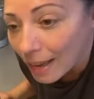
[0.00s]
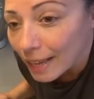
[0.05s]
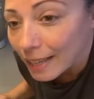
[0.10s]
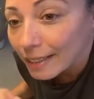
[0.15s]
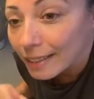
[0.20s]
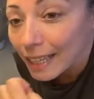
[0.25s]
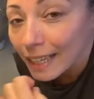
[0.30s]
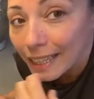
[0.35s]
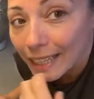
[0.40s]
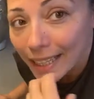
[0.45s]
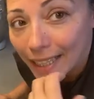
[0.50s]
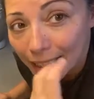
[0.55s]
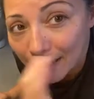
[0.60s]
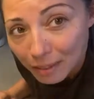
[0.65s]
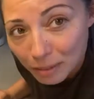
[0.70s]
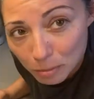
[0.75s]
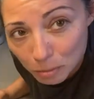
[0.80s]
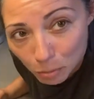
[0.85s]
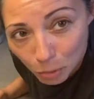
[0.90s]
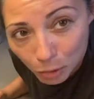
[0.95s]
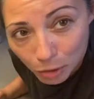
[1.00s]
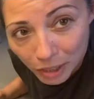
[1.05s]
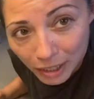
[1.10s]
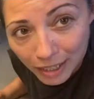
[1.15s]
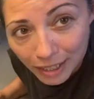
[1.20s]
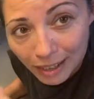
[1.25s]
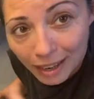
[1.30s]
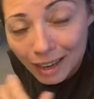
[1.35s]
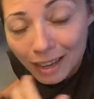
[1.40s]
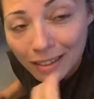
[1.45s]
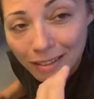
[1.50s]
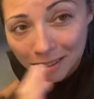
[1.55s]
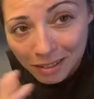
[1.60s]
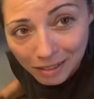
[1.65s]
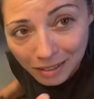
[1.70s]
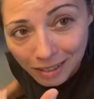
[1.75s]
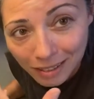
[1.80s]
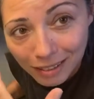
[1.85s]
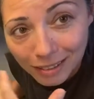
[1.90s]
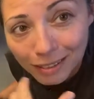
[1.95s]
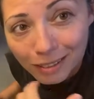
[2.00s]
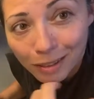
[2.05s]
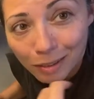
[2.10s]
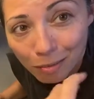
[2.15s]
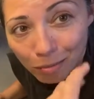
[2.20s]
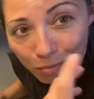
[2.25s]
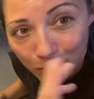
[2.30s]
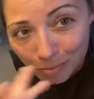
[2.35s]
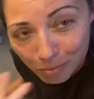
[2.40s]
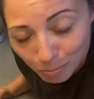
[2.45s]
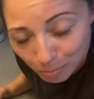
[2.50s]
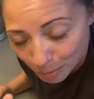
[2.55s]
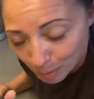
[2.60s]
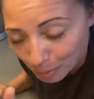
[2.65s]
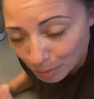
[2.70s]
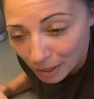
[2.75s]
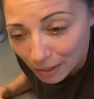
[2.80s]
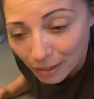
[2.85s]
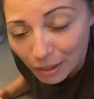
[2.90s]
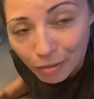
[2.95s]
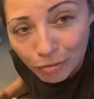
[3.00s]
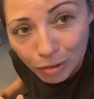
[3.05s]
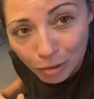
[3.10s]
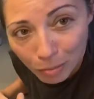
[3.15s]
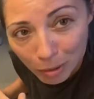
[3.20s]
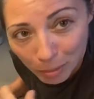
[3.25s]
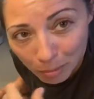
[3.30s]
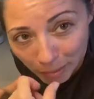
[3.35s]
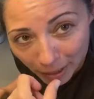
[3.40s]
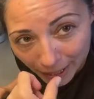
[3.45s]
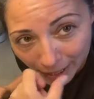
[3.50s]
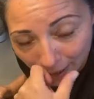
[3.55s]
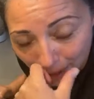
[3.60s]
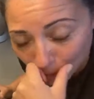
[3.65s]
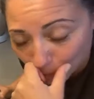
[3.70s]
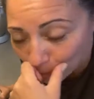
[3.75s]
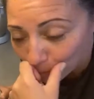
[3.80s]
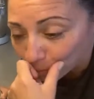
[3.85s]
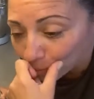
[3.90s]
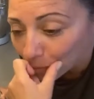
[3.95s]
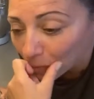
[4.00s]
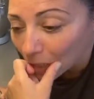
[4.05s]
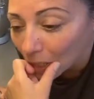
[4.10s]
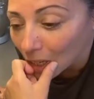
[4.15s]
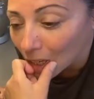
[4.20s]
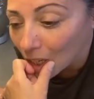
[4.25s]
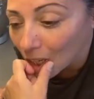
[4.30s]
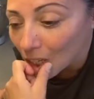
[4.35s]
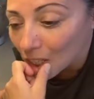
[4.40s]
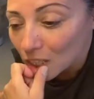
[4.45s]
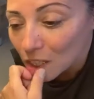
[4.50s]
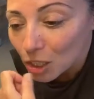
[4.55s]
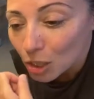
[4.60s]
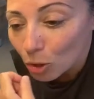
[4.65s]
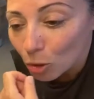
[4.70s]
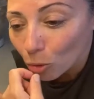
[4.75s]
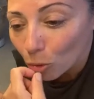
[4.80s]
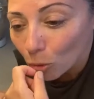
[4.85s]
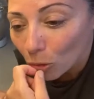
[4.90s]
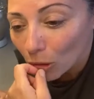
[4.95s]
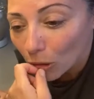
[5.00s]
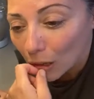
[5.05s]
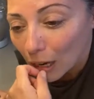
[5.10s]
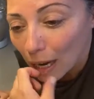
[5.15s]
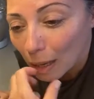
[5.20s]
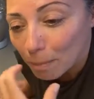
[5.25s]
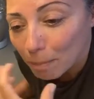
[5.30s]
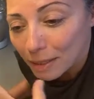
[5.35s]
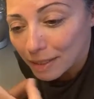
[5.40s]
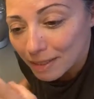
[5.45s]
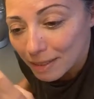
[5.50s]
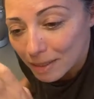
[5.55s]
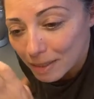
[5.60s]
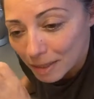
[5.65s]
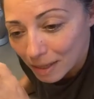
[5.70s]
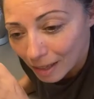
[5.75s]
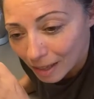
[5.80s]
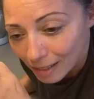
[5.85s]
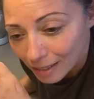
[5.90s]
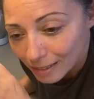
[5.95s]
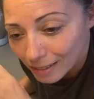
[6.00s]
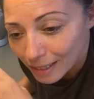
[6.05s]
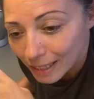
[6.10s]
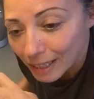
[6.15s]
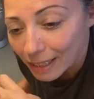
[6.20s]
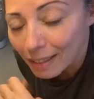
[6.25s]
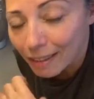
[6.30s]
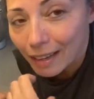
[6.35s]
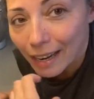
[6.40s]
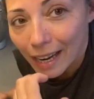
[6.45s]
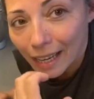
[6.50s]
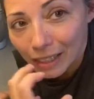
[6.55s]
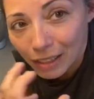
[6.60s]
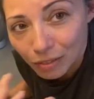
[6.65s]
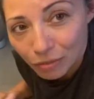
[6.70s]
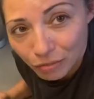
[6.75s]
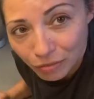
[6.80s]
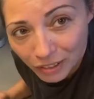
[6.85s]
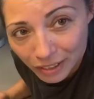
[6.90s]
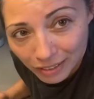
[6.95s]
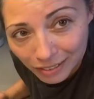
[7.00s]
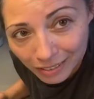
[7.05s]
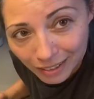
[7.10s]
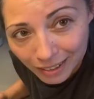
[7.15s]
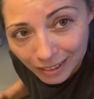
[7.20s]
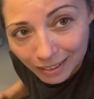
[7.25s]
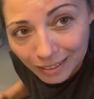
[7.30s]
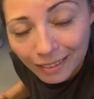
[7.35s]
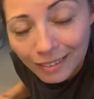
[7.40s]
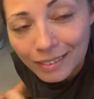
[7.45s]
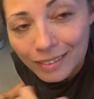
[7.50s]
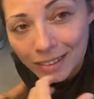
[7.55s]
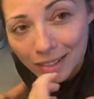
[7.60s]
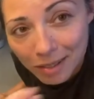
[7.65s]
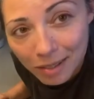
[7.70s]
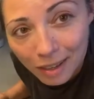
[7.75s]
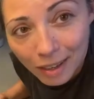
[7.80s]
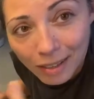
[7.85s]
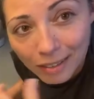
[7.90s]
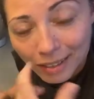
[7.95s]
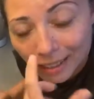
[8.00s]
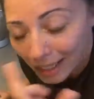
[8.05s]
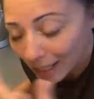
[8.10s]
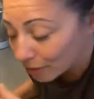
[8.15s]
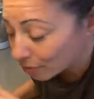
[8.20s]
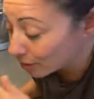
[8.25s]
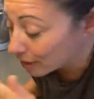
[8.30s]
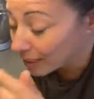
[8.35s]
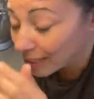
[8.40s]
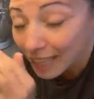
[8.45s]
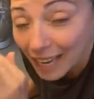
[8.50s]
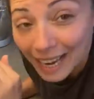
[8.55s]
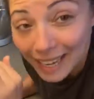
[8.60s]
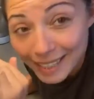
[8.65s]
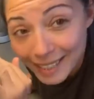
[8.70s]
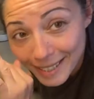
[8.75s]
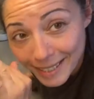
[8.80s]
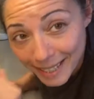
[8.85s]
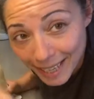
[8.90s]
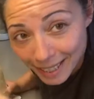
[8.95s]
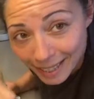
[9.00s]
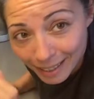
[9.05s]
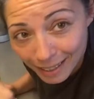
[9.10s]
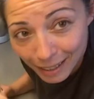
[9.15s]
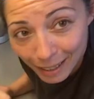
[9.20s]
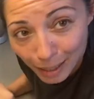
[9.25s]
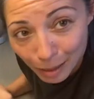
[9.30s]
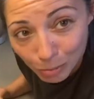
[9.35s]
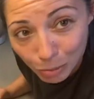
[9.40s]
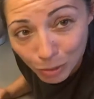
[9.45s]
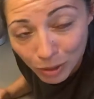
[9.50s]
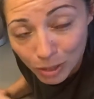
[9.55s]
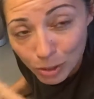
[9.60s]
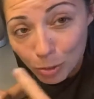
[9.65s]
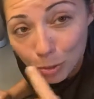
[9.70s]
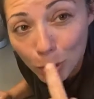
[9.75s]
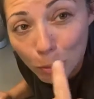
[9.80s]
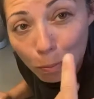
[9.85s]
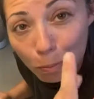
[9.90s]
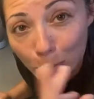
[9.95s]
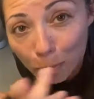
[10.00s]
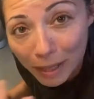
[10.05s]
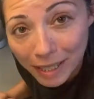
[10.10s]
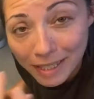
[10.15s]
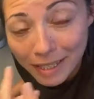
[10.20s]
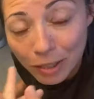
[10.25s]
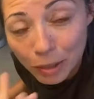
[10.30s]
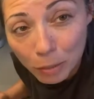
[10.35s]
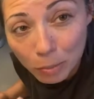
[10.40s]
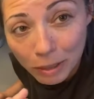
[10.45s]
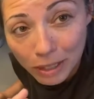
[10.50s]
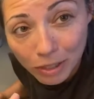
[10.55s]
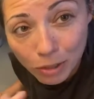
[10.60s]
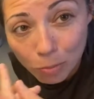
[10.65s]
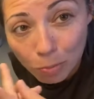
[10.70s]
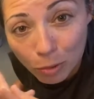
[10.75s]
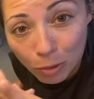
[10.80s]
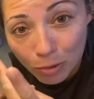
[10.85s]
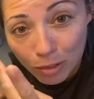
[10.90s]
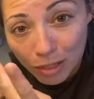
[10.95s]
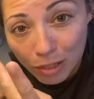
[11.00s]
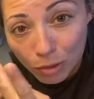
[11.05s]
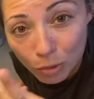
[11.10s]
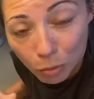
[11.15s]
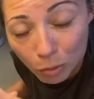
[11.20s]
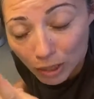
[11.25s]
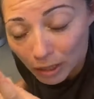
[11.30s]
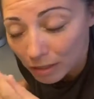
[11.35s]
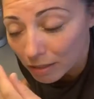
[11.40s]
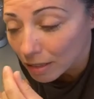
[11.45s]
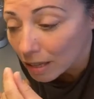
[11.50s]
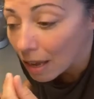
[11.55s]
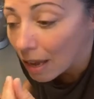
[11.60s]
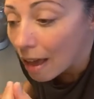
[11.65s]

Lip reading: Then in the morning, I'll start preparing for my bake. So I'll be discarding and feeding, exactly like I'm doing. So you basically repeat this process twice.